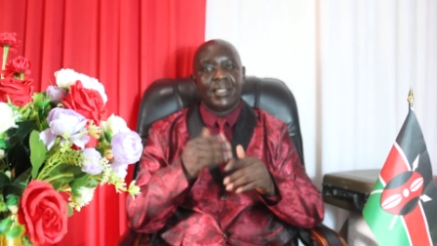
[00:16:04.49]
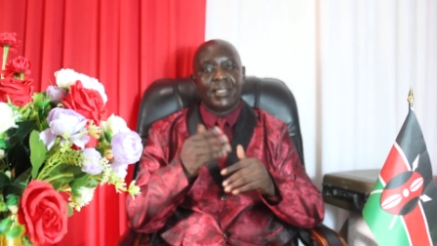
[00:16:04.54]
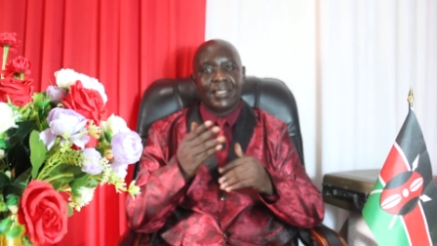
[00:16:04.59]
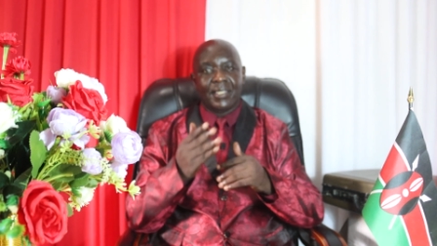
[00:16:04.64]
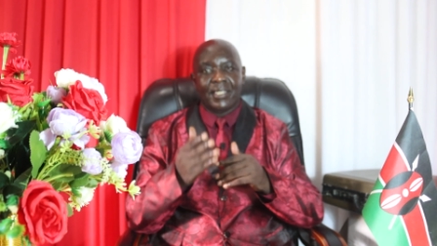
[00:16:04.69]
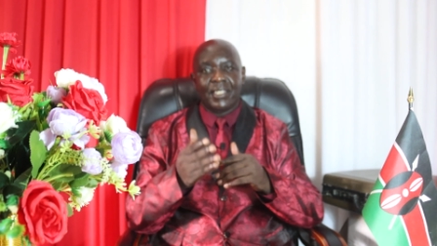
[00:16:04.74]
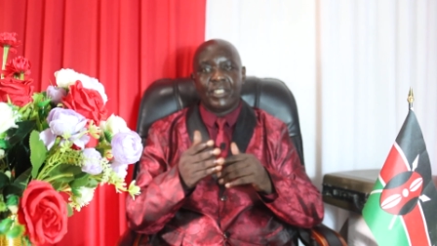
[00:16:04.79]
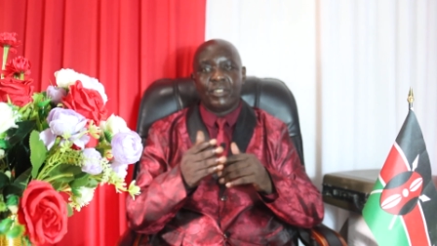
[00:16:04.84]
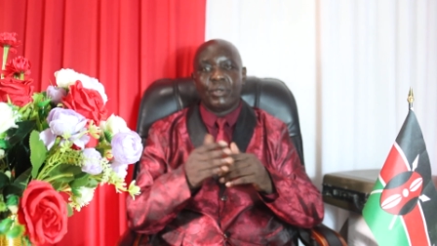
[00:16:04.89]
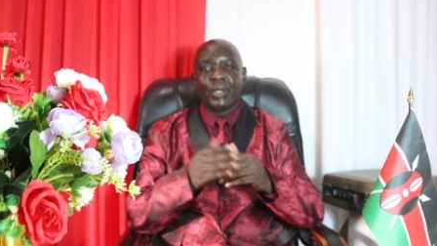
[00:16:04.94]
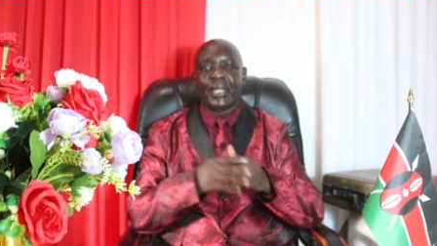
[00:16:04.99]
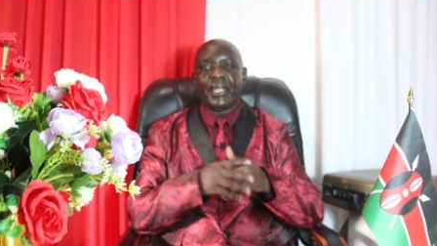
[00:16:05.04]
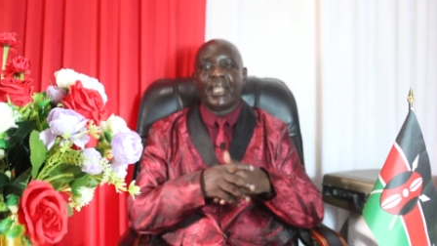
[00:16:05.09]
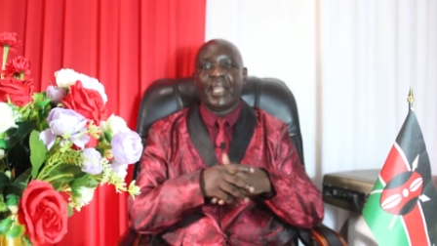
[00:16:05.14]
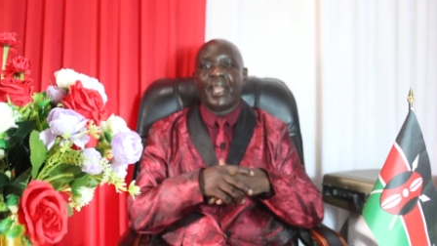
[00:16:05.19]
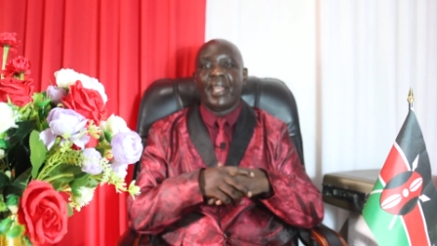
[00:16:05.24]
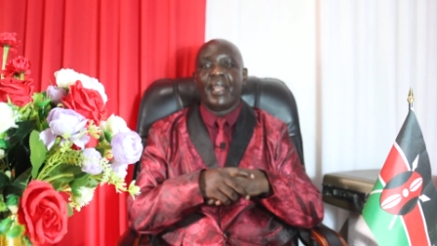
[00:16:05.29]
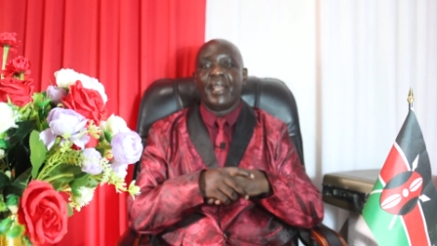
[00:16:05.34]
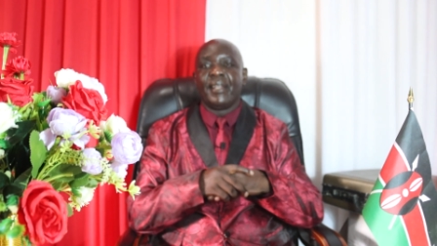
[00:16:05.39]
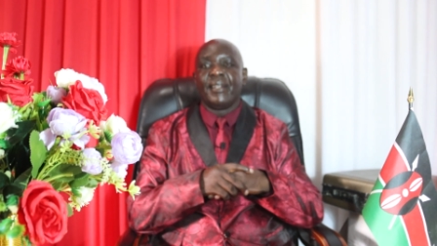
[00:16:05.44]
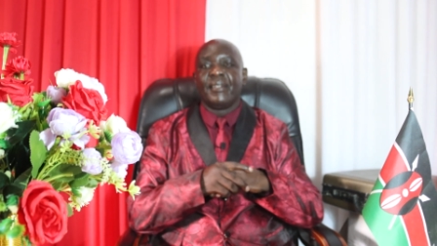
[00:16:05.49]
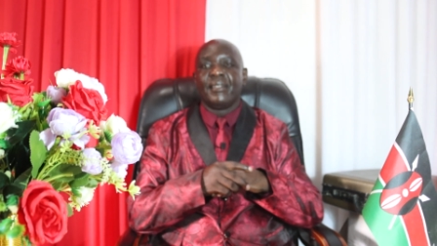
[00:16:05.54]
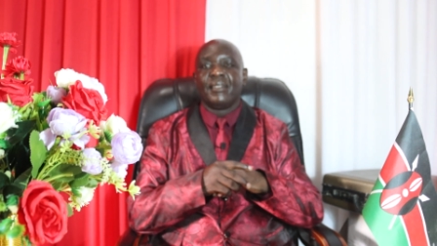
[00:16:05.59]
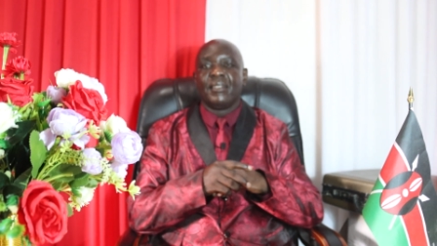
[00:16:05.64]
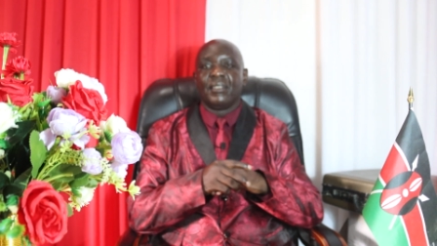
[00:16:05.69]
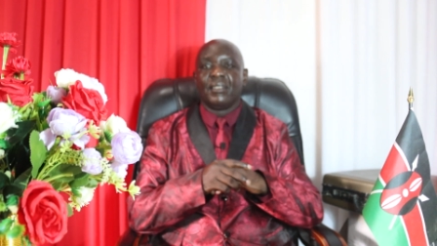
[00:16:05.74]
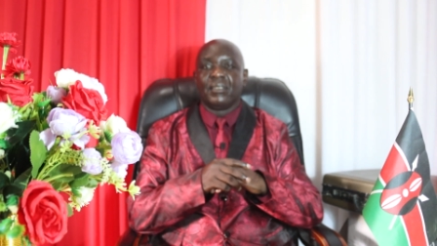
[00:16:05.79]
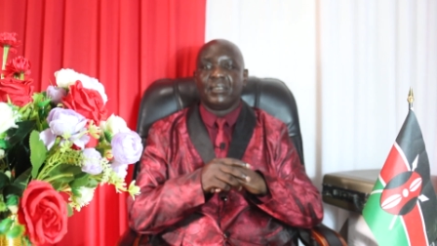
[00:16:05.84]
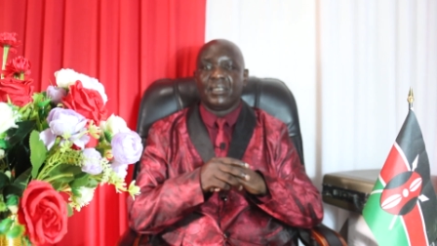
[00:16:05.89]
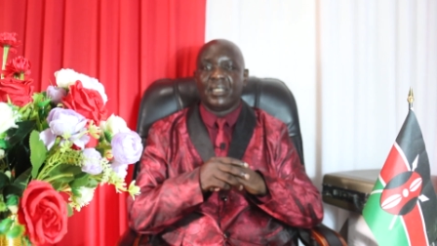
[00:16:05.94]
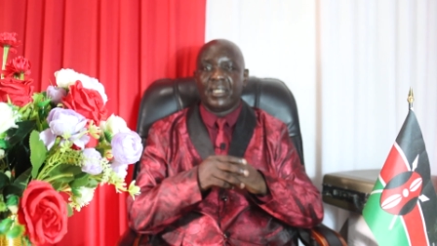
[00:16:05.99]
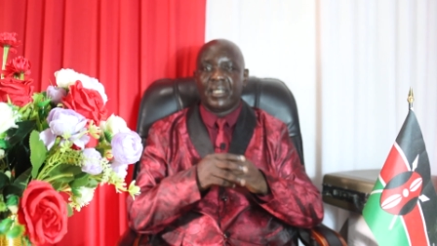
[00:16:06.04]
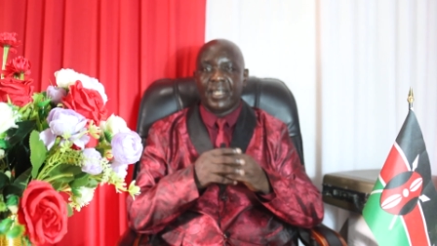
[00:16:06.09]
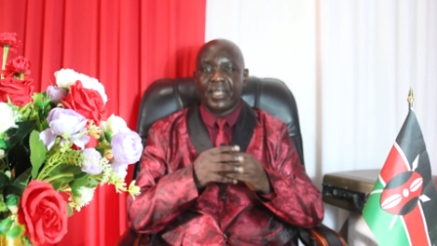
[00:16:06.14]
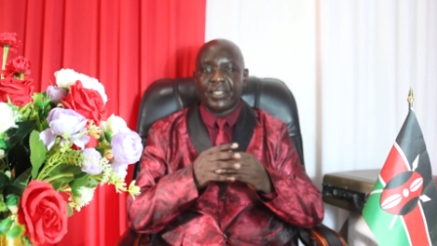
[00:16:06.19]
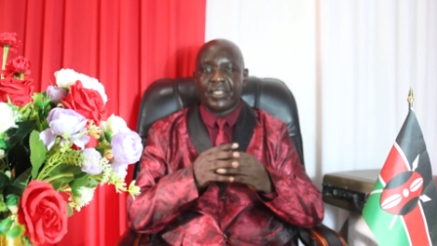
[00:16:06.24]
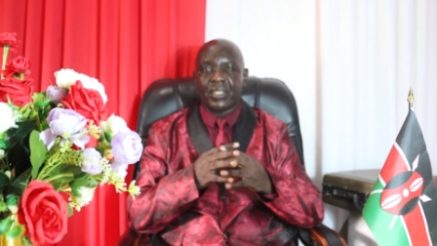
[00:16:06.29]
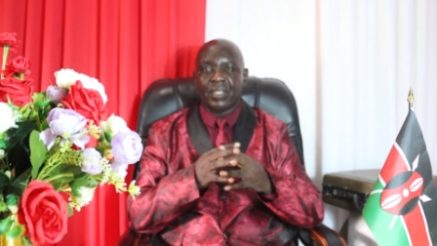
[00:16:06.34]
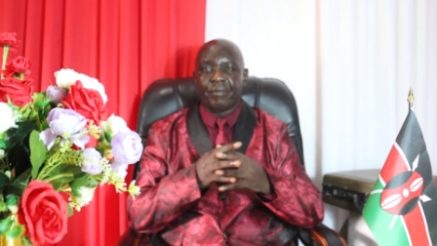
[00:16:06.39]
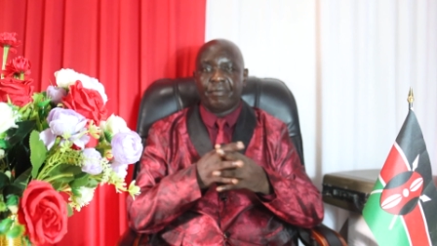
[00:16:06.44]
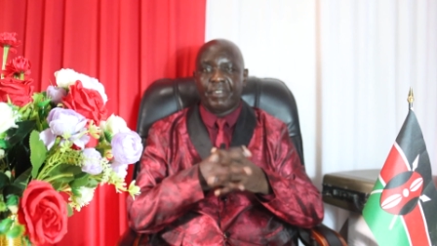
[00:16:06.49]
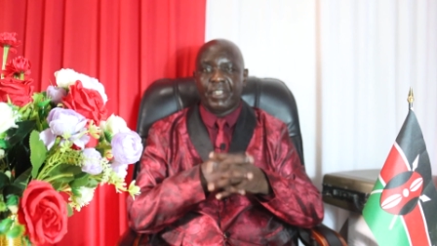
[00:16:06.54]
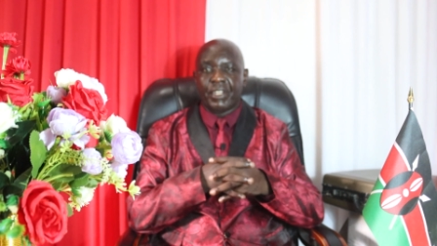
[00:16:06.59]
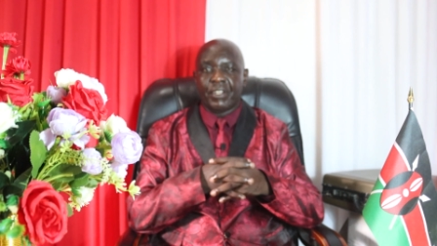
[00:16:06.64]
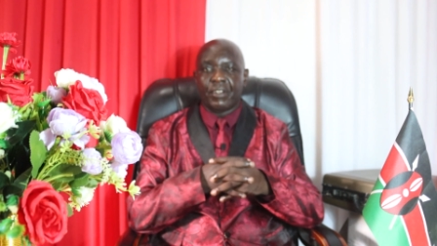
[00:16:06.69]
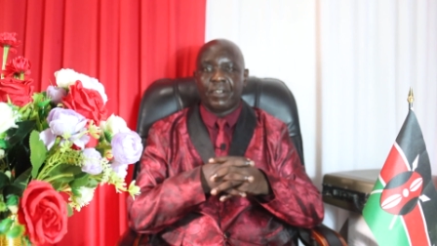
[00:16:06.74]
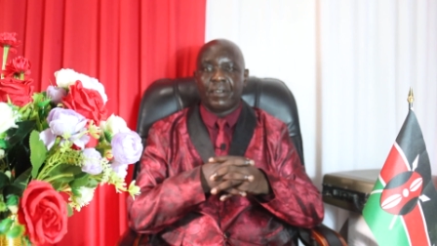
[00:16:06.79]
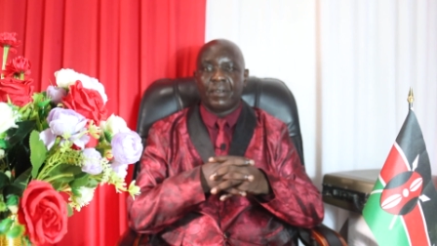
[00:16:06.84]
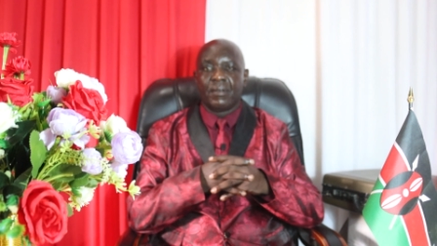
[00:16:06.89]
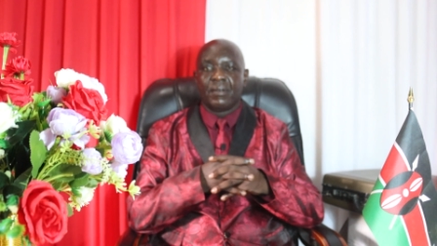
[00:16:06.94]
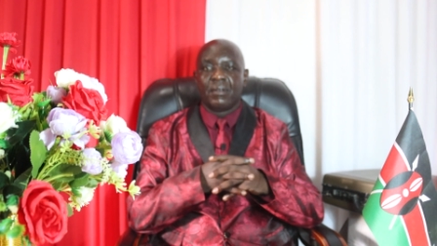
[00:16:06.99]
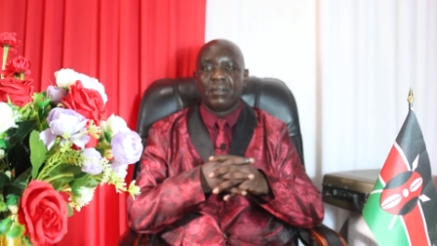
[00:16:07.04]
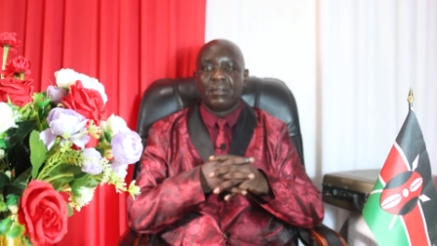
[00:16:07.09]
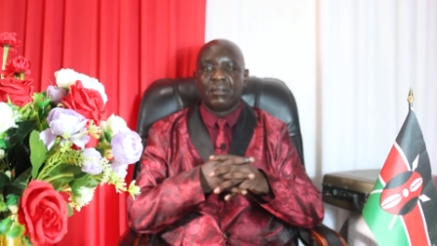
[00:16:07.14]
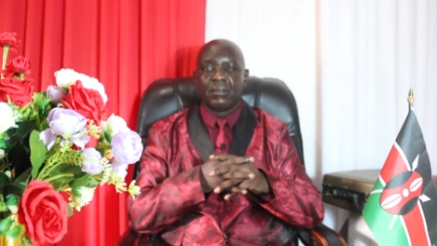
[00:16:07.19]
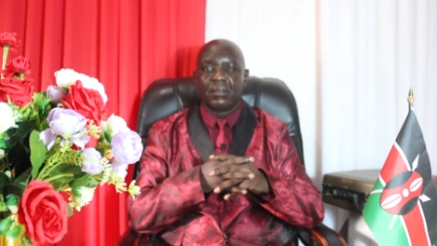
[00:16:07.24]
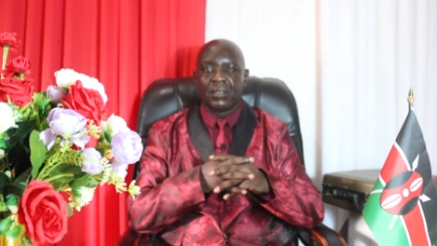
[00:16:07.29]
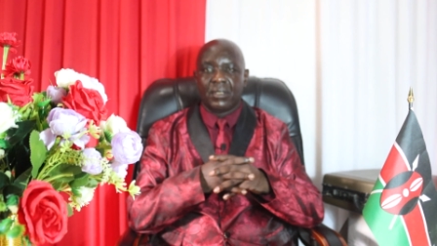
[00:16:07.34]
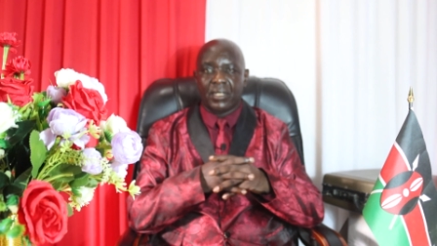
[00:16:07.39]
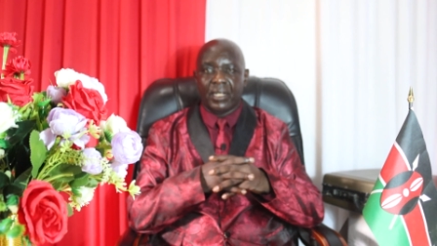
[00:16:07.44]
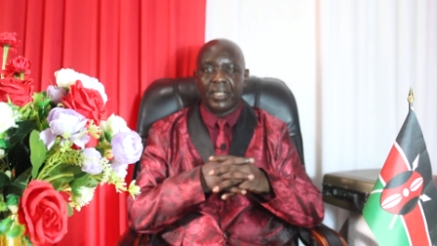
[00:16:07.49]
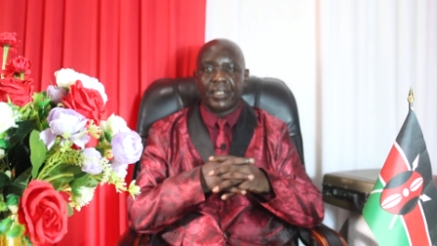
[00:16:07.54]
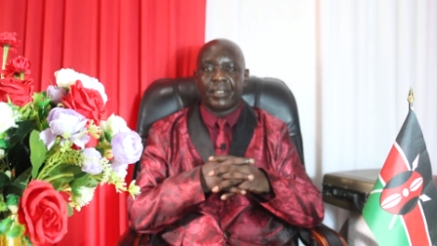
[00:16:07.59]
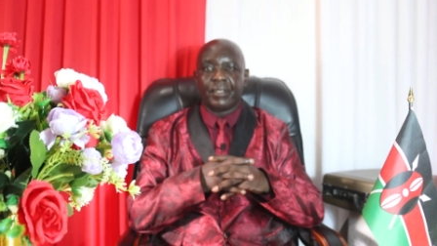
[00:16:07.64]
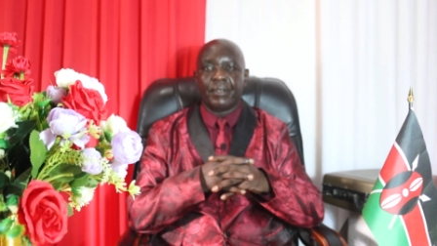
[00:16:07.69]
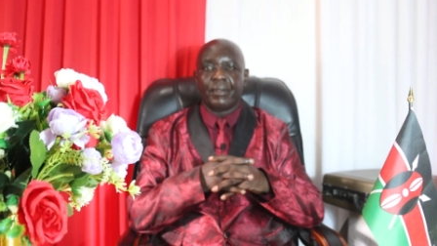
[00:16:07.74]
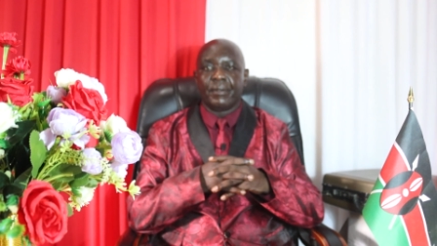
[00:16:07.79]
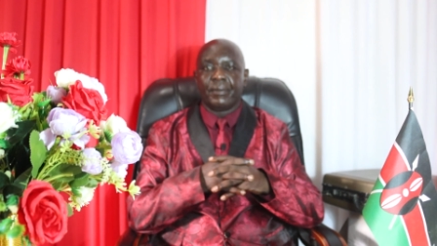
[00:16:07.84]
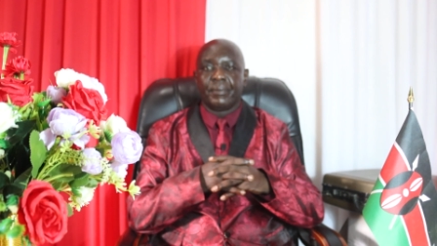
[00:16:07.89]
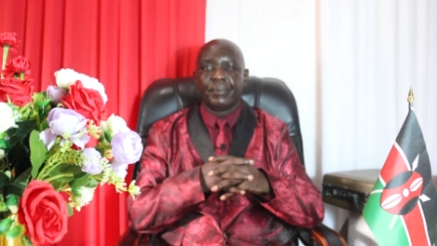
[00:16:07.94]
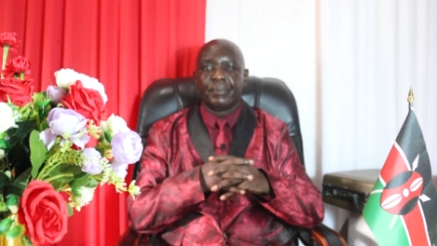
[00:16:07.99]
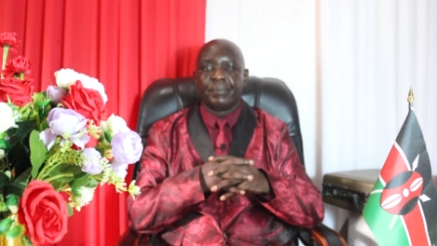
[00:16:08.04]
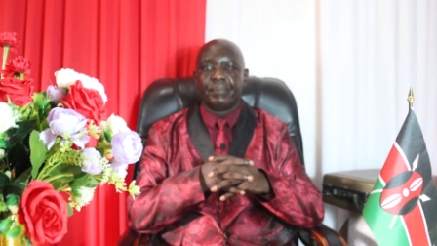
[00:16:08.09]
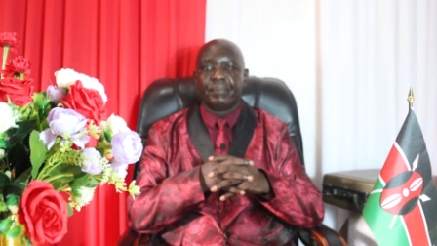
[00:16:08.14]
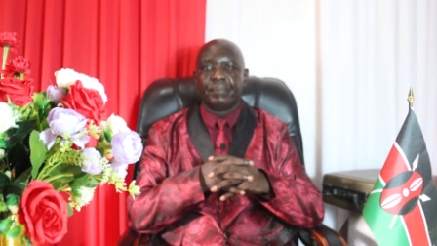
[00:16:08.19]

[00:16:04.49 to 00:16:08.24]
See you again on the next video. Thank you.